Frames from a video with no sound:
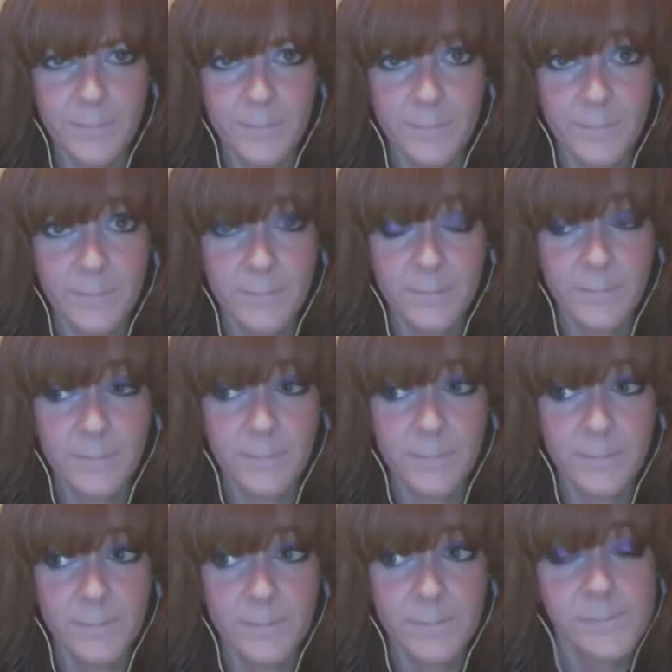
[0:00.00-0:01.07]

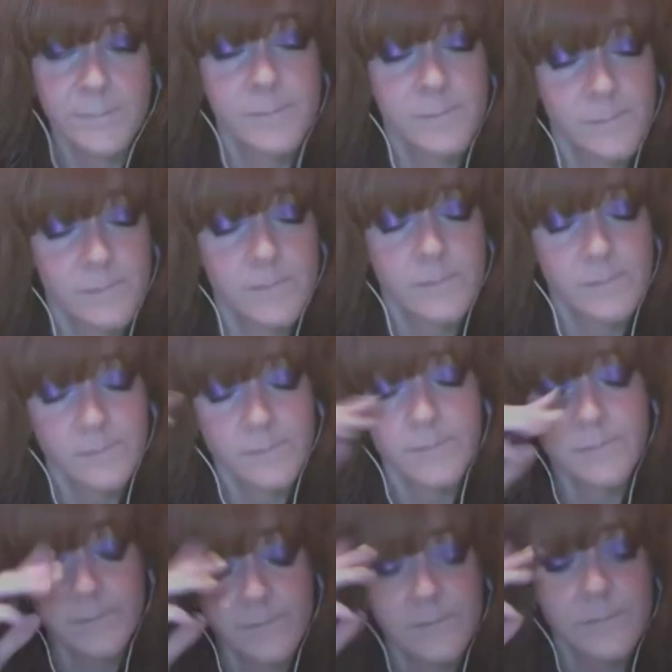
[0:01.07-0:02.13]

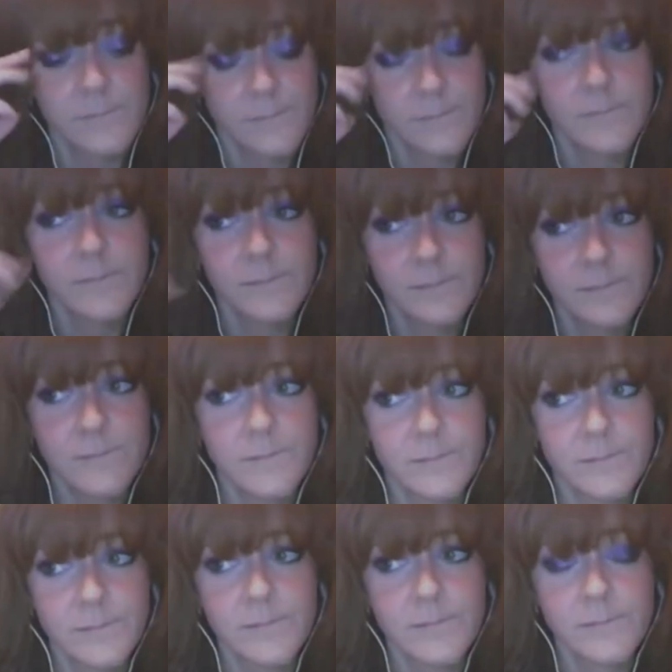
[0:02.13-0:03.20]

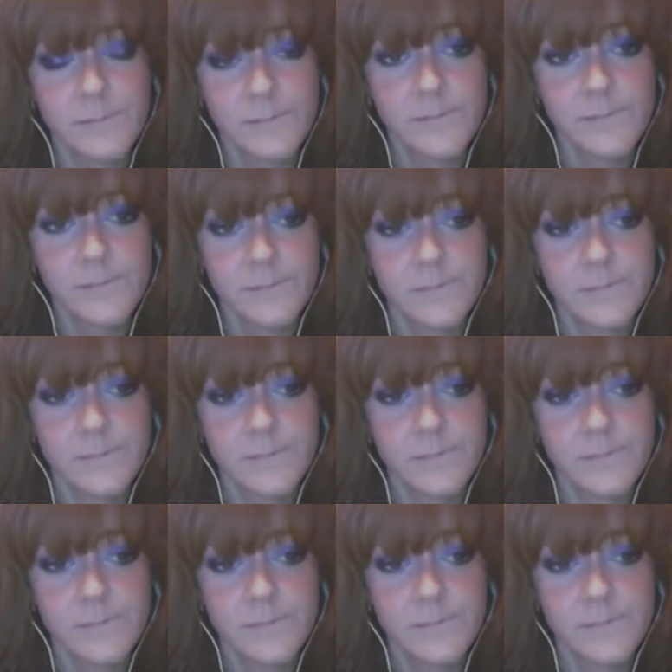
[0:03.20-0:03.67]
No words are spoken by the person on screen.